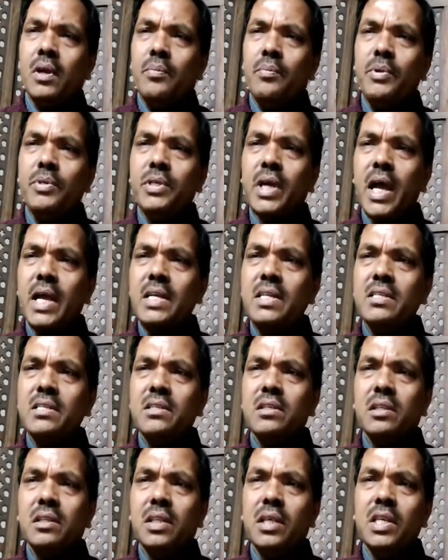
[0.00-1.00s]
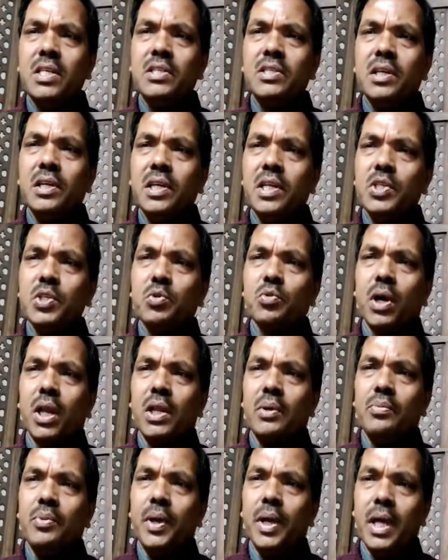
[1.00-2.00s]
Besides these
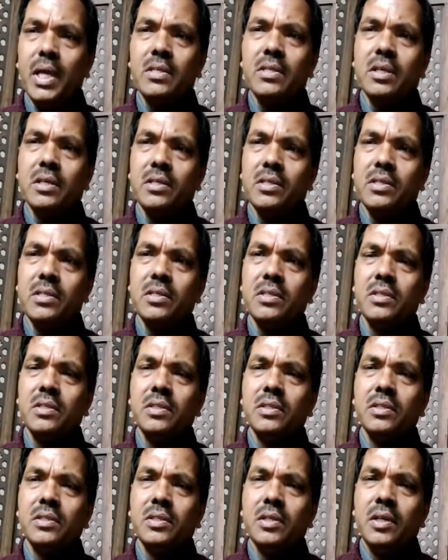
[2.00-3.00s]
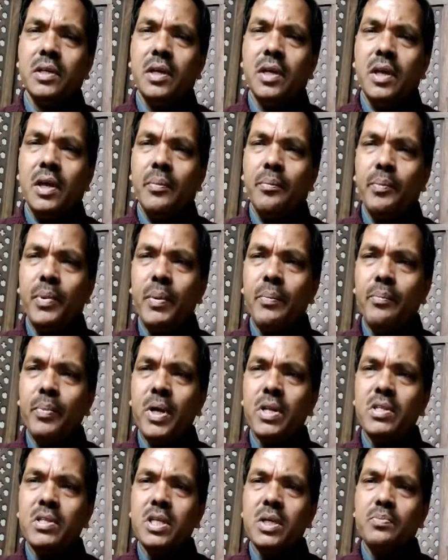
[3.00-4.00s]
disqualifications,
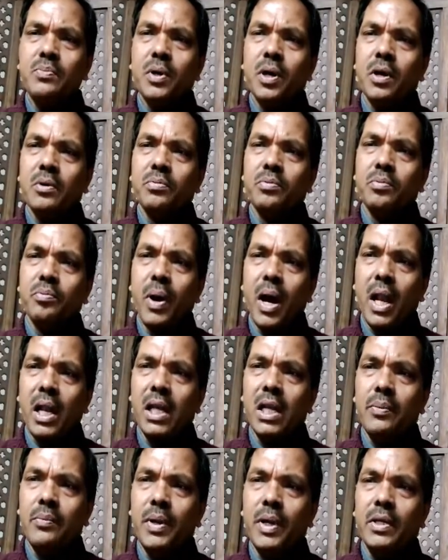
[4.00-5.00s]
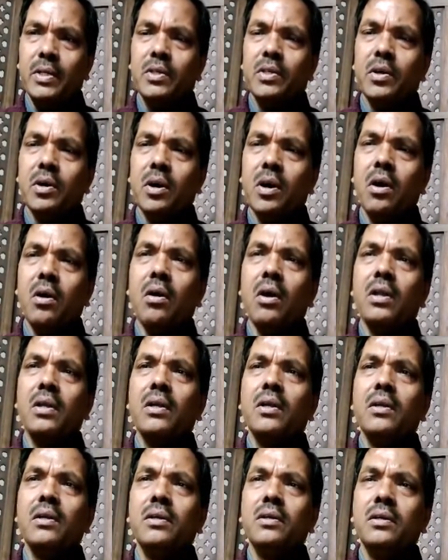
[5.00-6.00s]
membership of parliament or
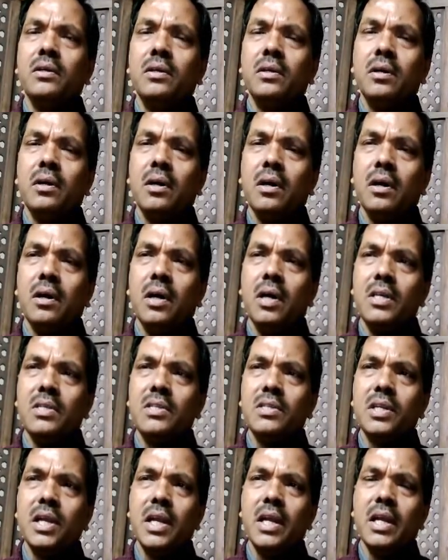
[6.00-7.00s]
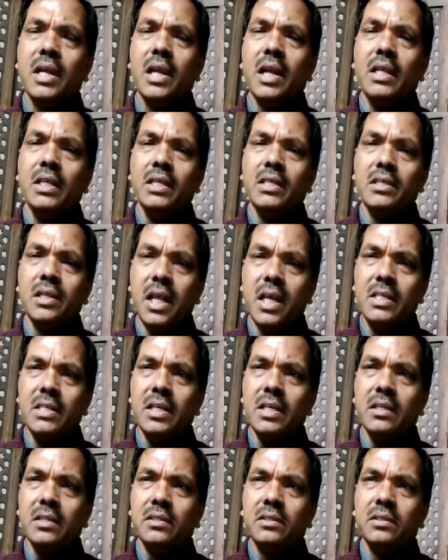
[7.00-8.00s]
a state
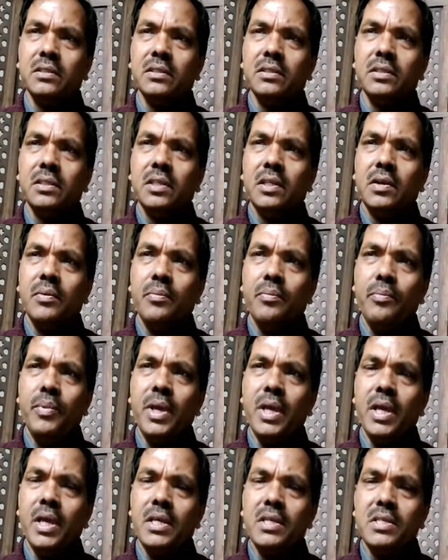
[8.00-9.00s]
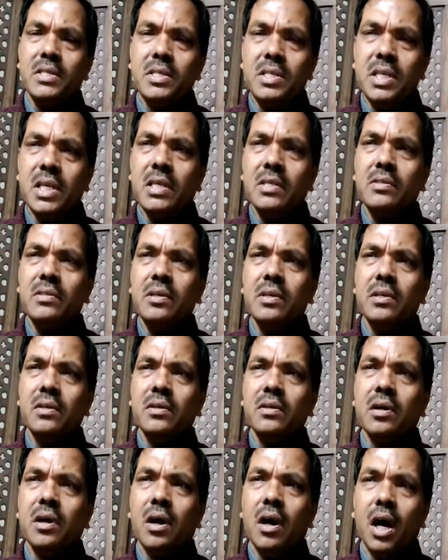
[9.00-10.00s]
legislature may cease
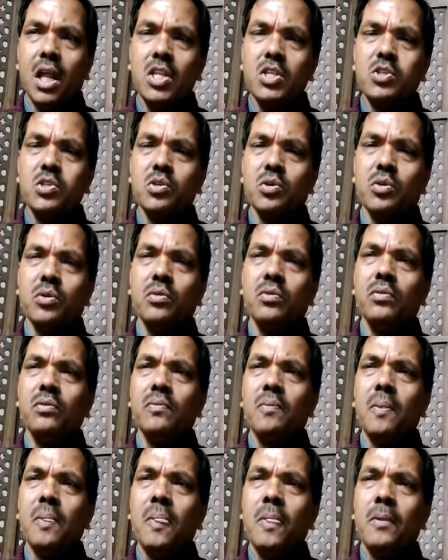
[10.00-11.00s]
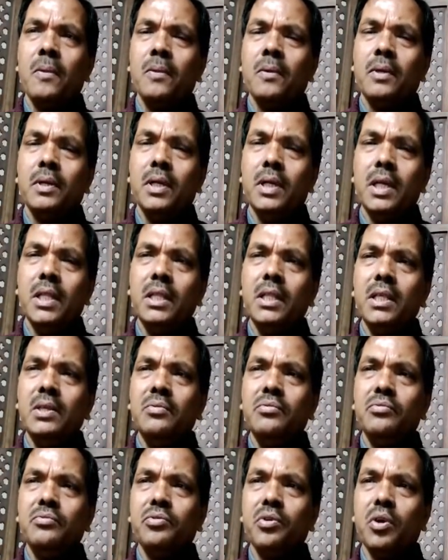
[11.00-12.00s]
also in the
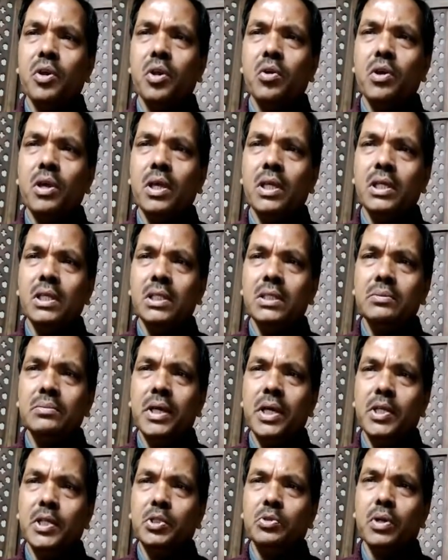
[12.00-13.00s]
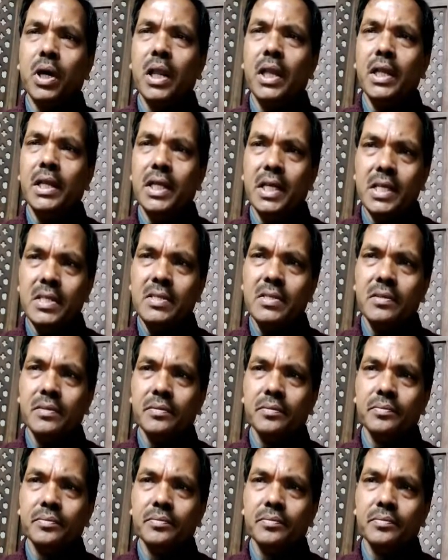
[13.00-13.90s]
following eventualities: